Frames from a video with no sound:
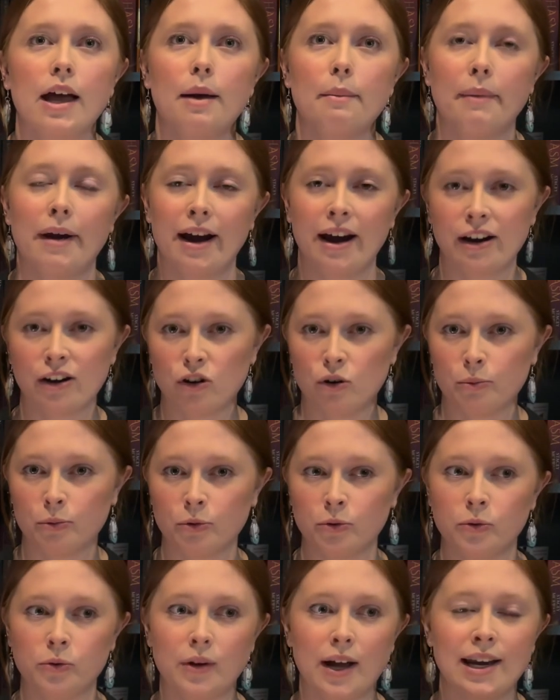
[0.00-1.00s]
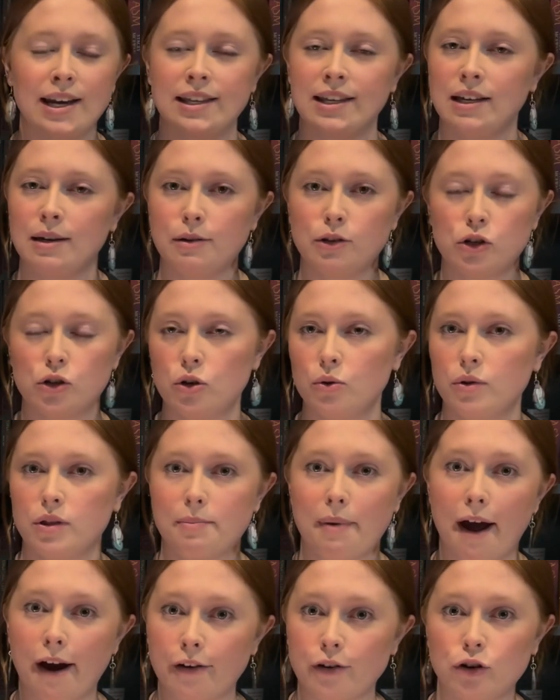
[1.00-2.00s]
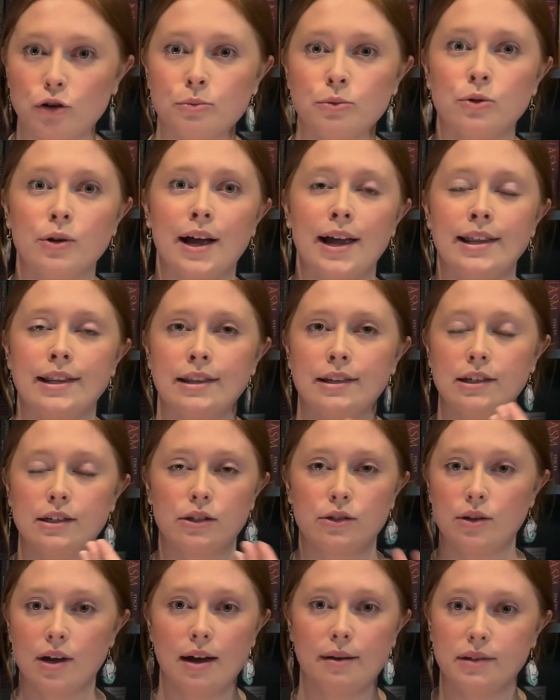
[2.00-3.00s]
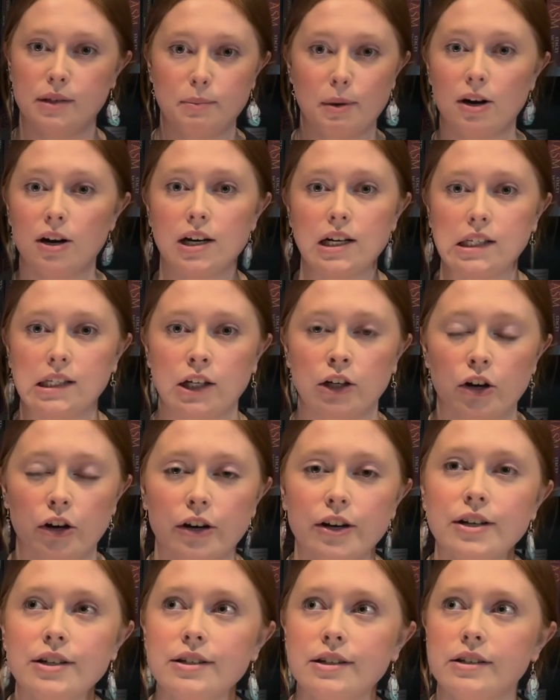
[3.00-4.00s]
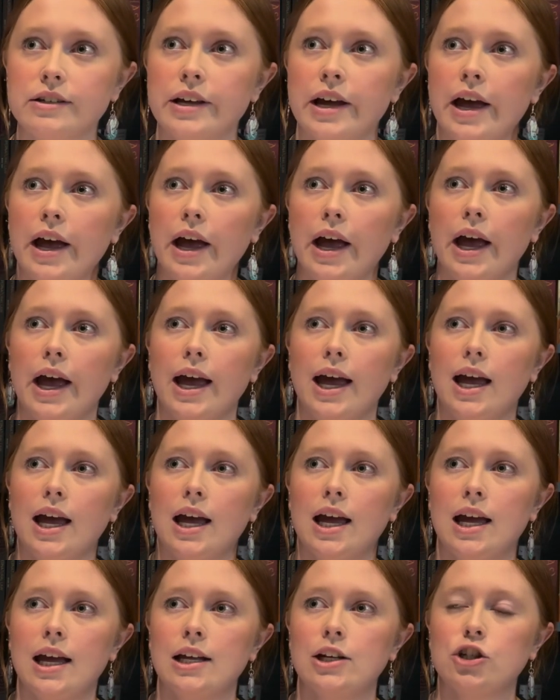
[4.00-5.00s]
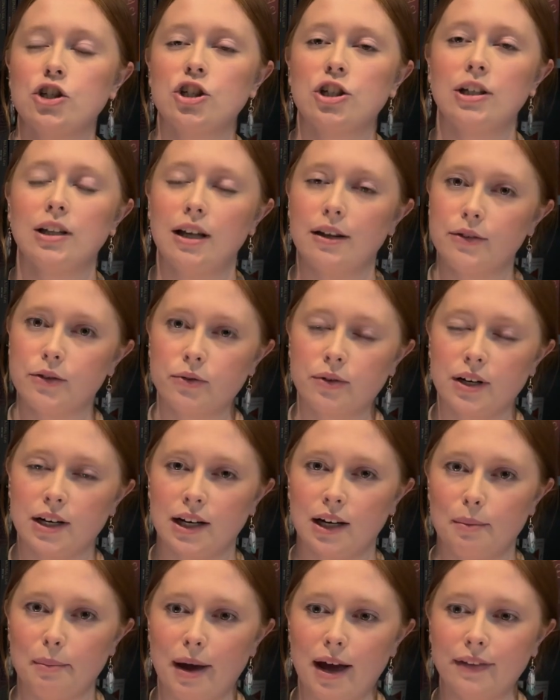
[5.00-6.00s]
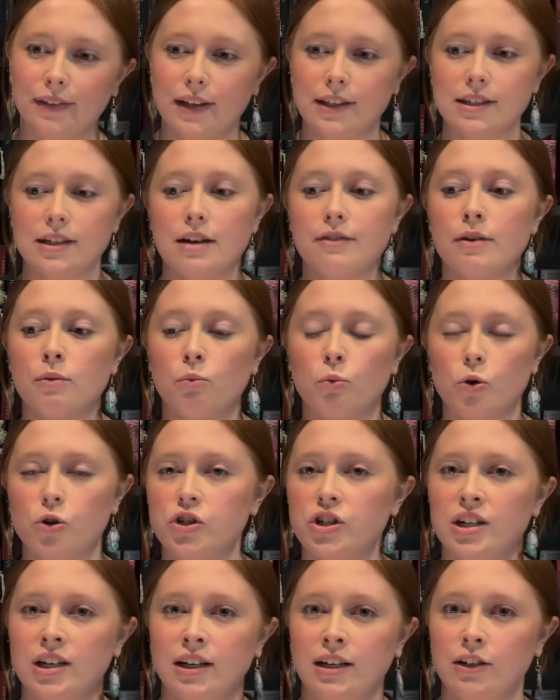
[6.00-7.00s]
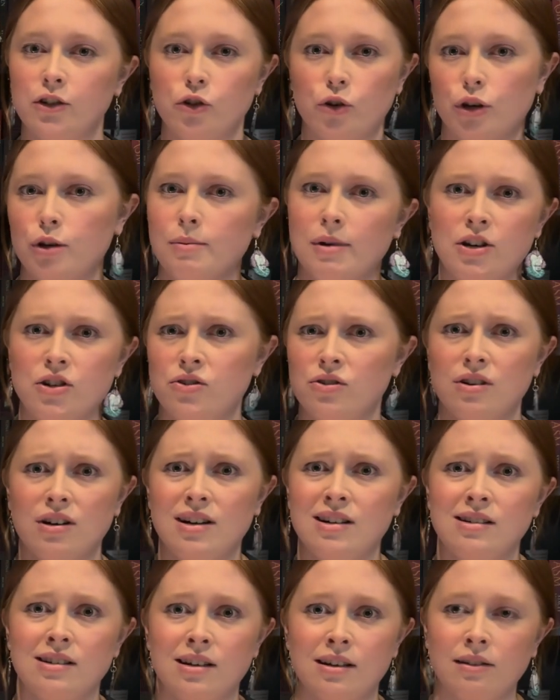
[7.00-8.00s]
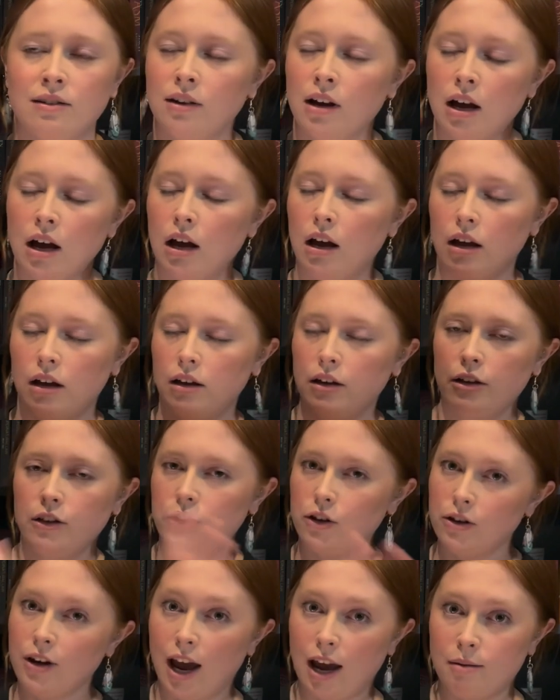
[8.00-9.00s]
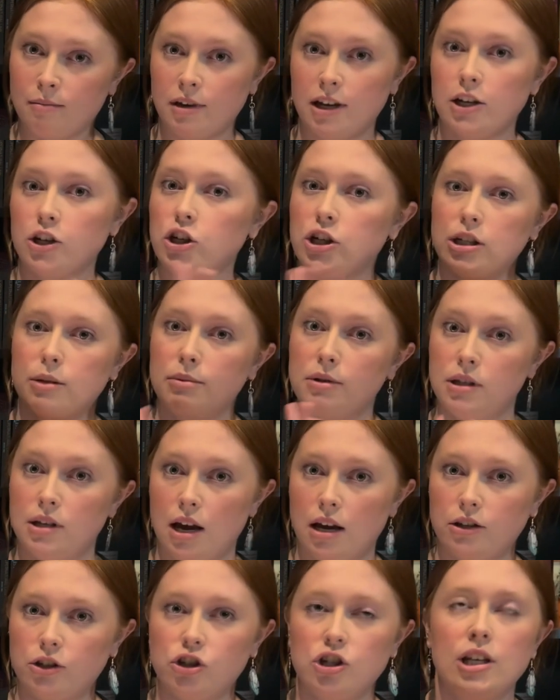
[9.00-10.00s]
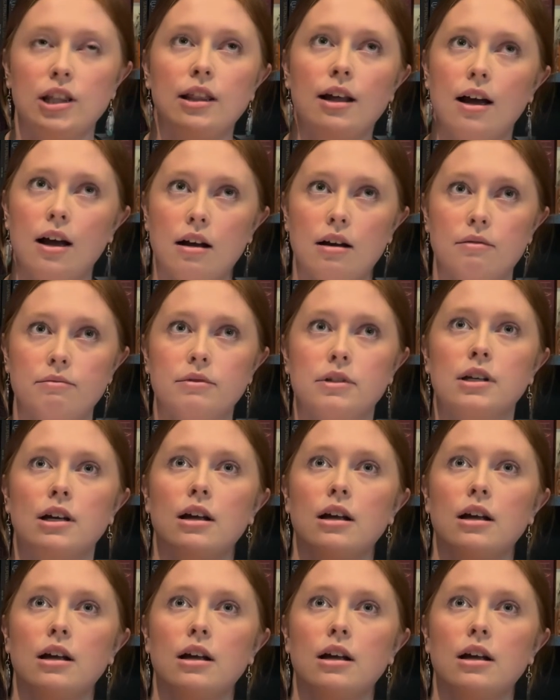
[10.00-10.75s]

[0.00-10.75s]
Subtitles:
paranormal, anything to do with paranormal and spirits and ghosts, and she loves reading about that stuff and watching documentaries and you name it. She's obsessed. She loves